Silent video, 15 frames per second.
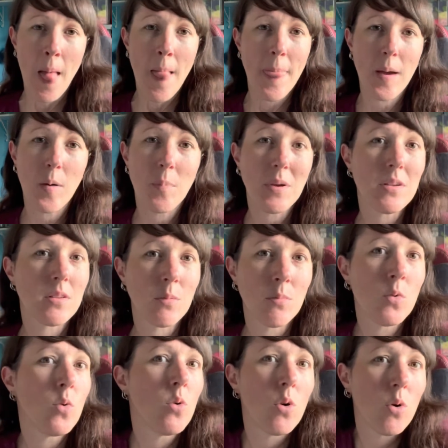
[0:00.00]
there'll be some
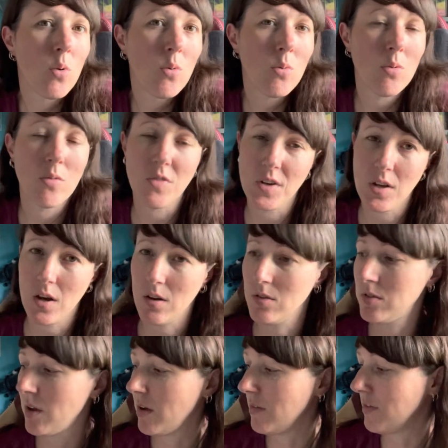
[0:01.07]
more haul videos
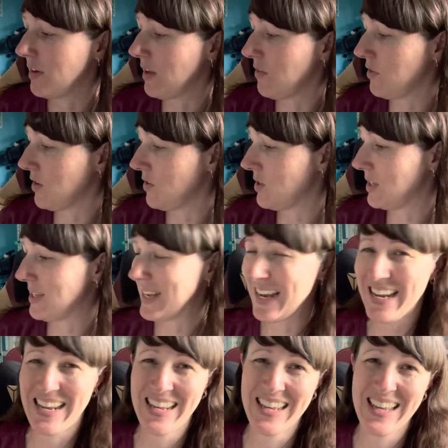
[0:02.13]
hopefully for you to
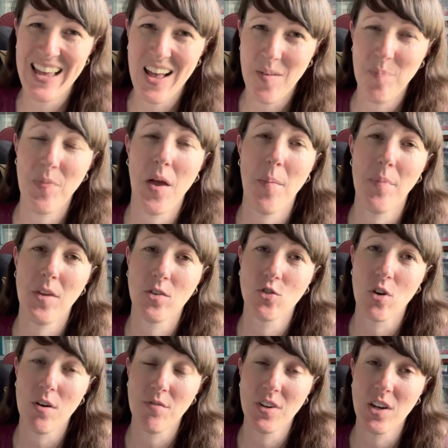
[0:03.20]
see. Um, and I'll
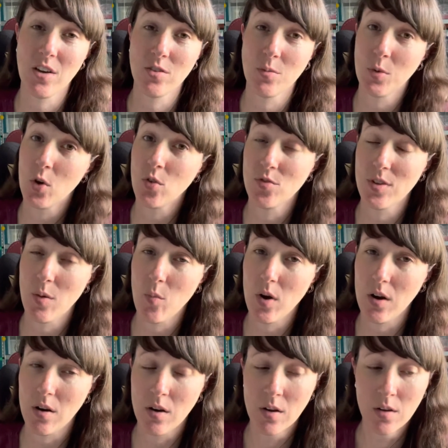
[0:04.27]
try and video some content
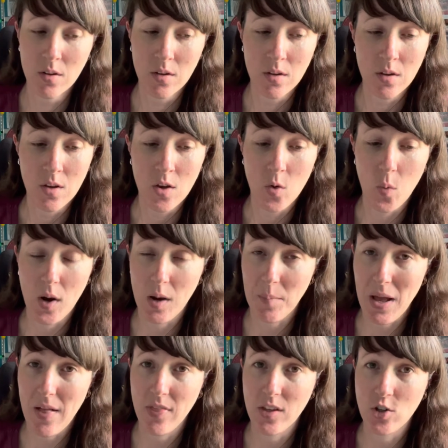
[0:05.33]
when when I'm
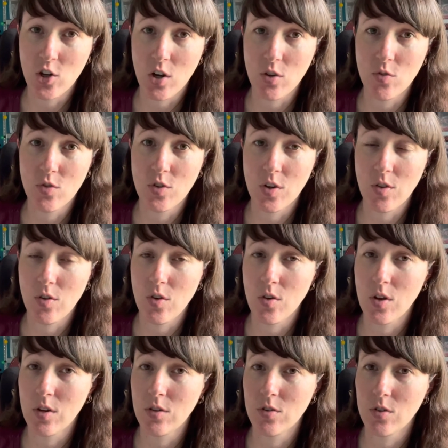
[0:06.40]
at the shows so you
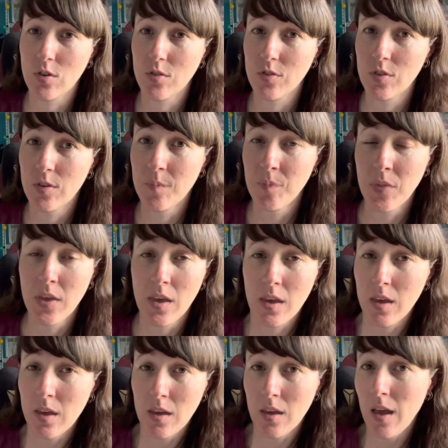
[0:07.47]
can sort of
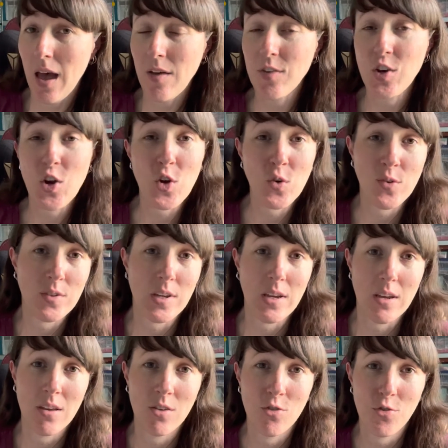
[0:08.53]
have a
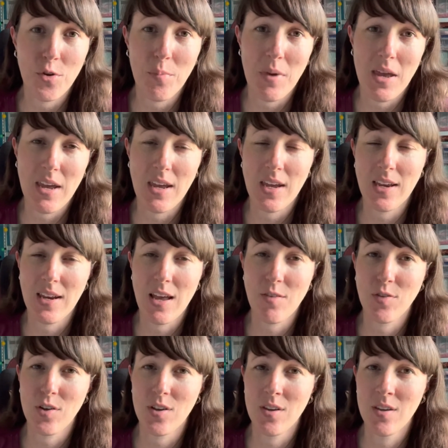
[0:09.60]
nosy through me and have
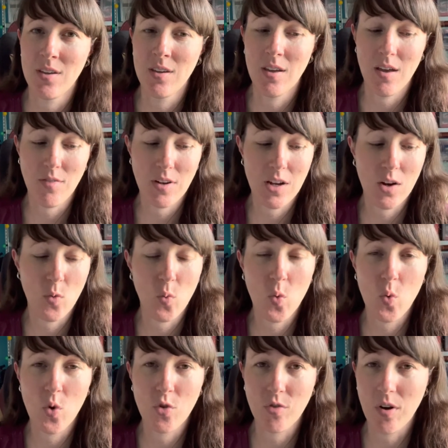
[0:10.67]
a have a little
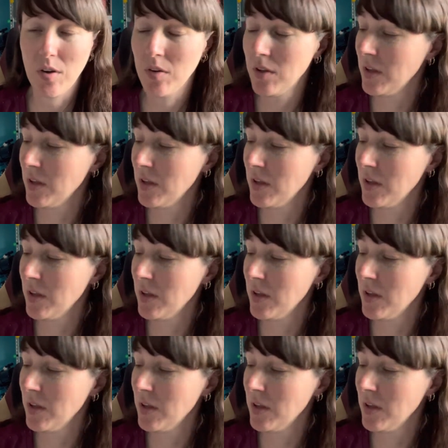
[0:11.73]
walk through.